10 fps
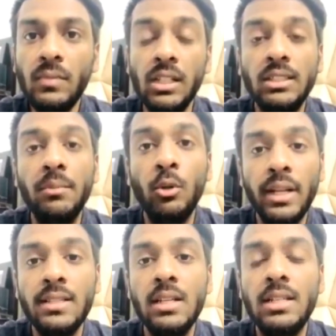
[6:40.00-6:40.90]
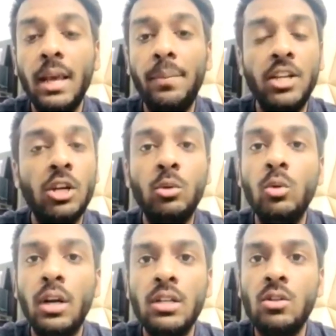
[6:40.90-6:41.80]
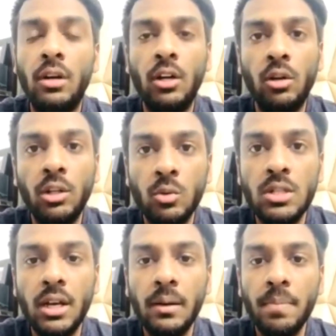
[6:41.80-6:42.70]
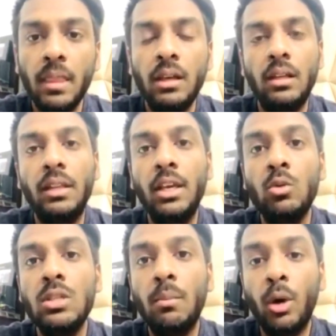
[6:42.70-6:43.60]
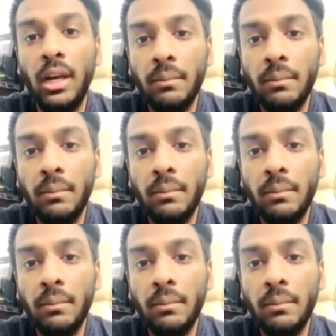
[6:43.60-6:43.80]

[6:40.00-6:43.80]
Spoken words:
Some utensils like pressure cooker is not at all used here. They use the boiling